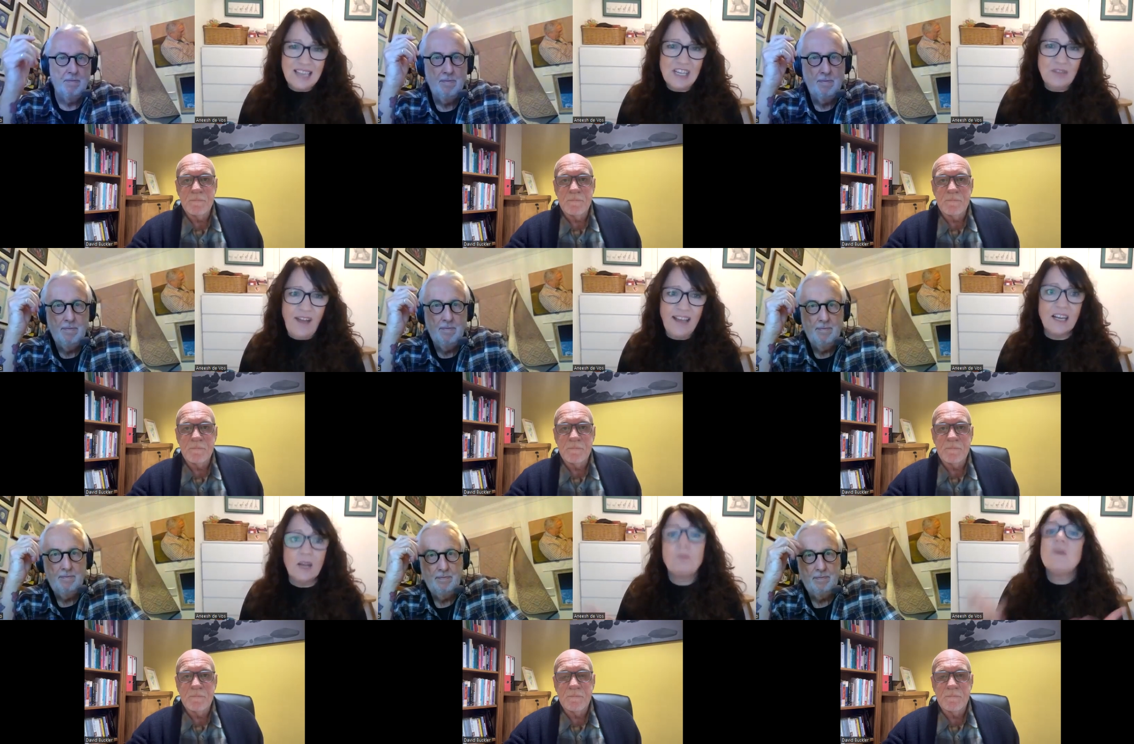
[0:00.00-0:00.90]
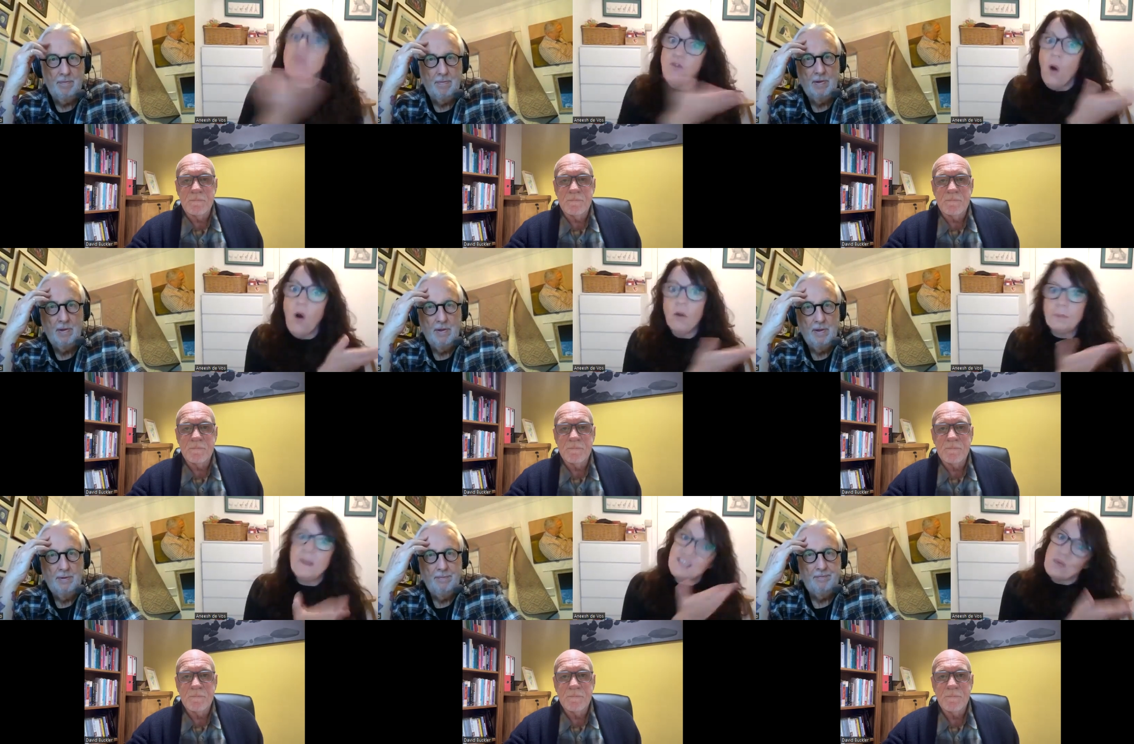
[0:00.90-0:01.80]
Speaker 1: want to say to your fan club
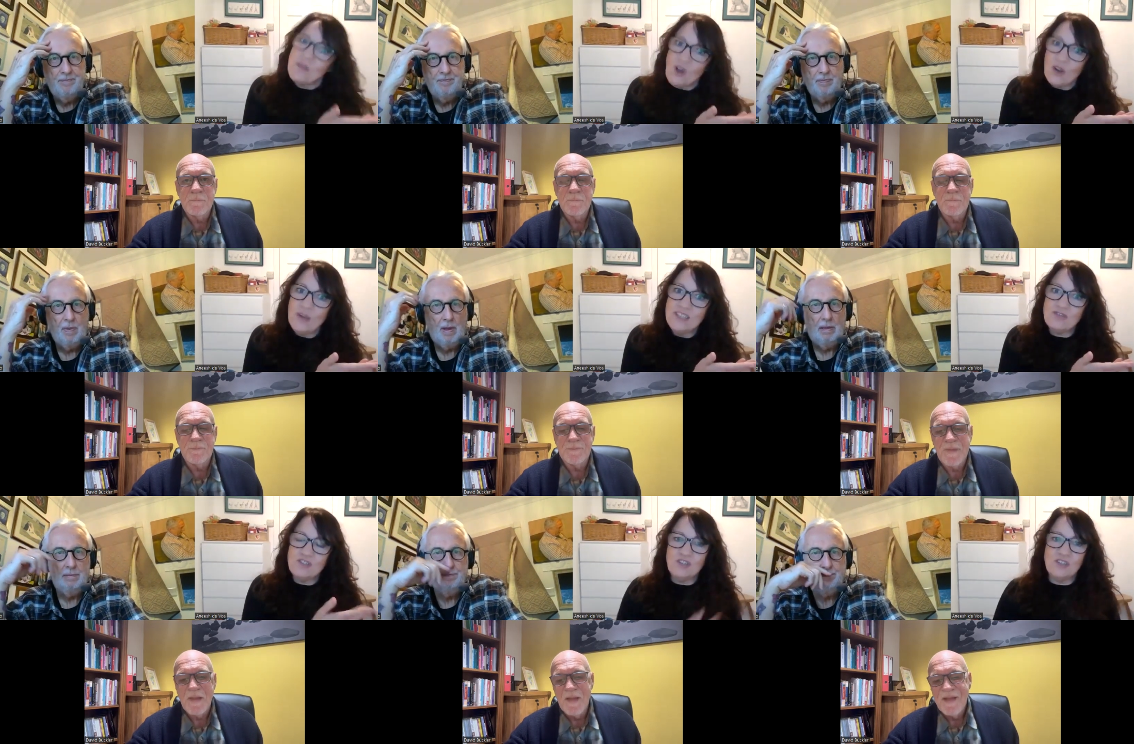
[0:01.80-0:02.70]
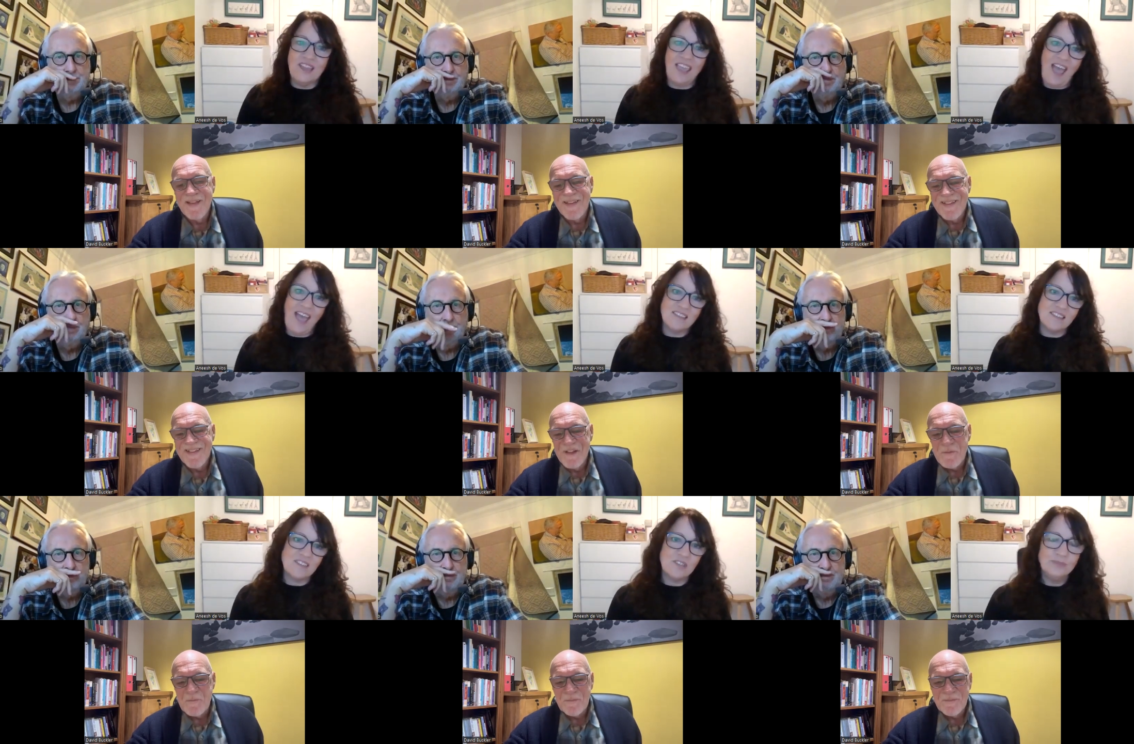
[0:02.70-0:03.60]
before? Because we've got to introduce the
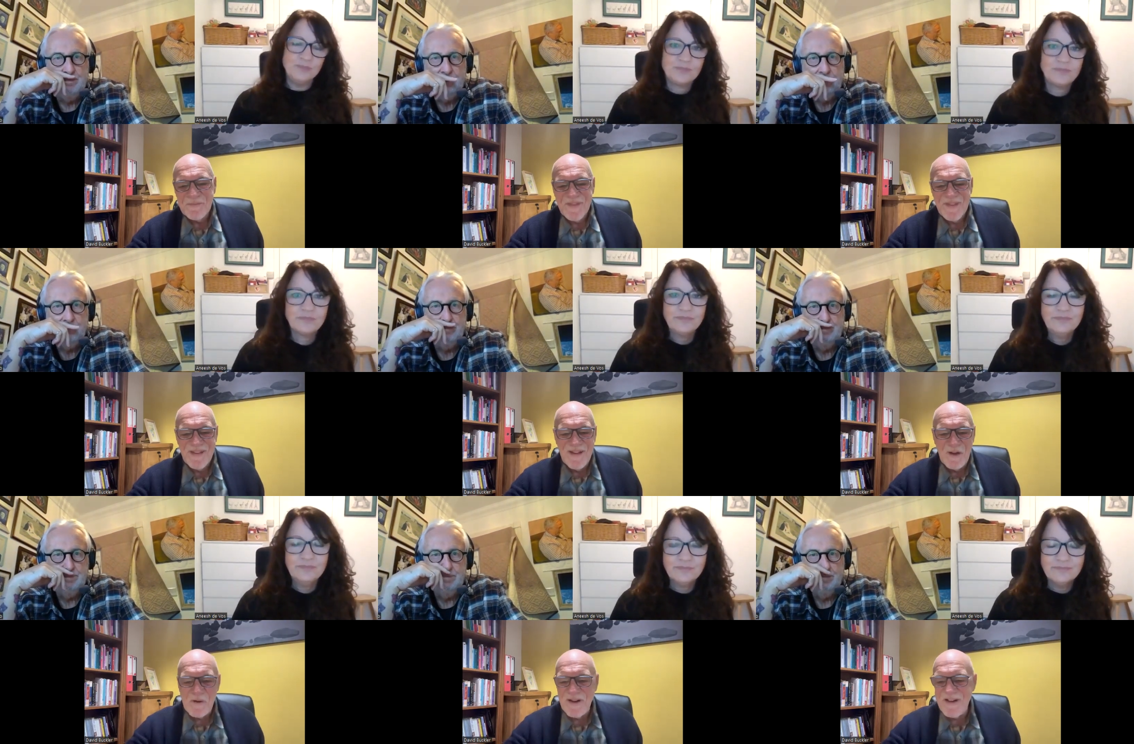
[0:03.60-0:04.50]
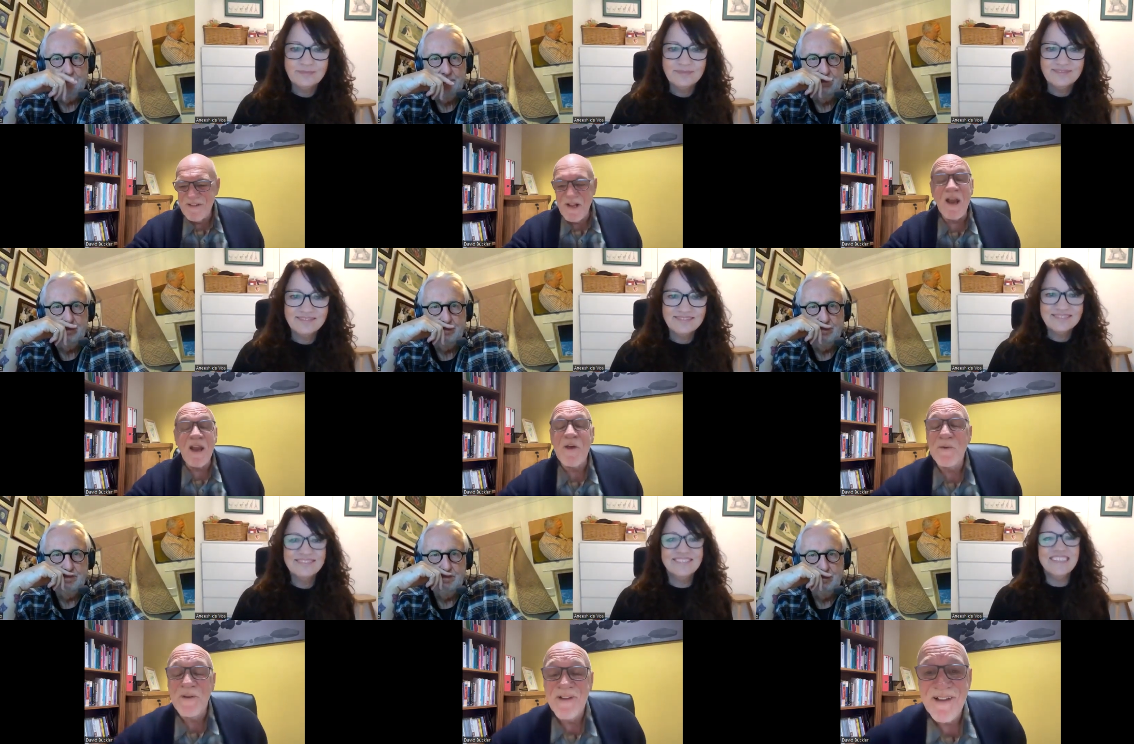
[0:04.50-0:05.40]
guest.
Speaker 2: Oh, uh,
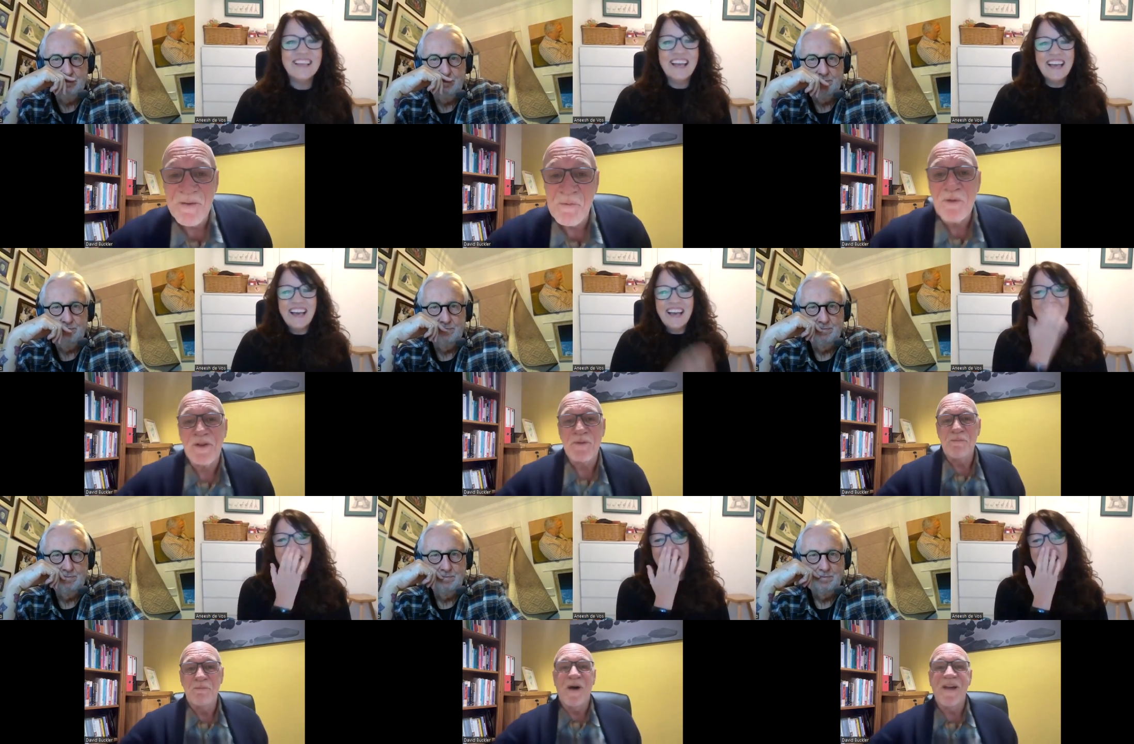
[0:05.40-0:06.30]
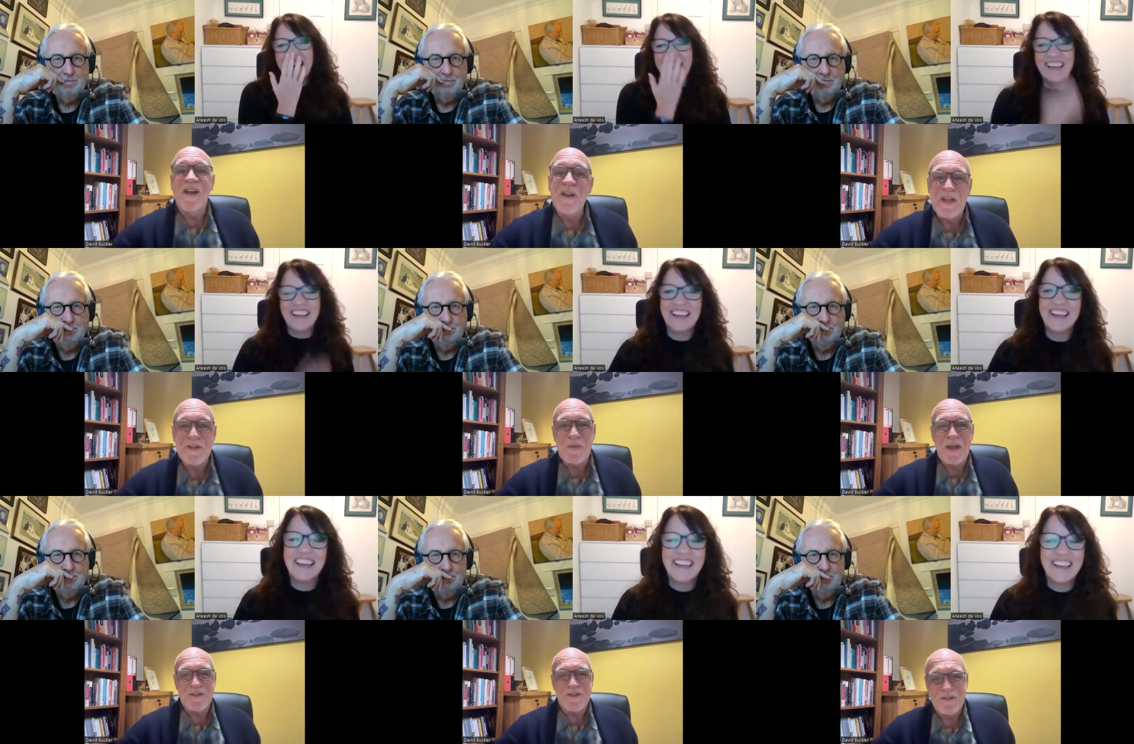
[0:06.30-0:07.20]
hello and welcome, my
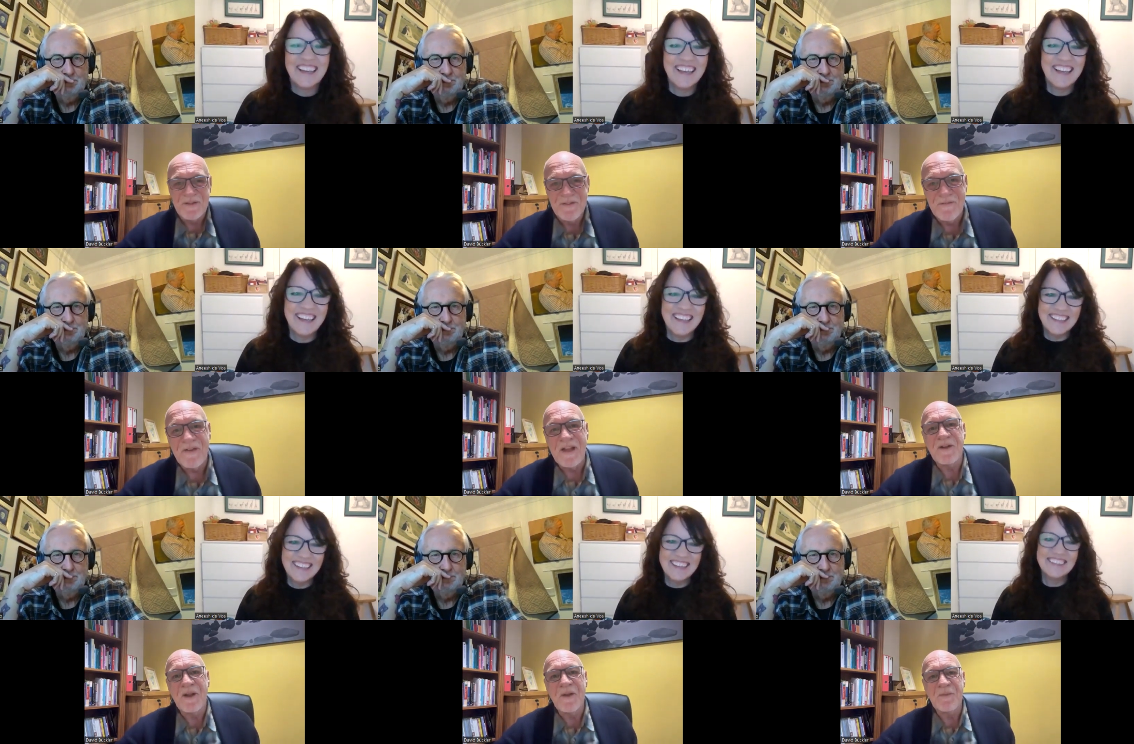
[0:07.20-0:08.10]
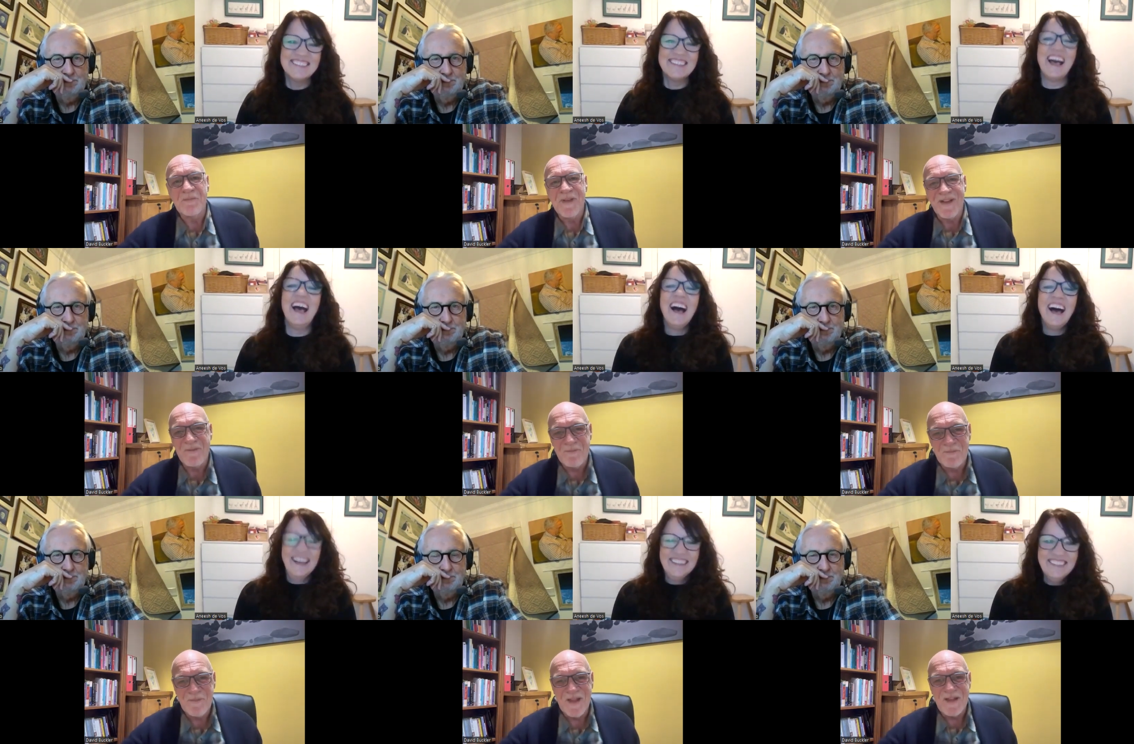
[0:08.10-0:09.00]
unexpected fan club. Um,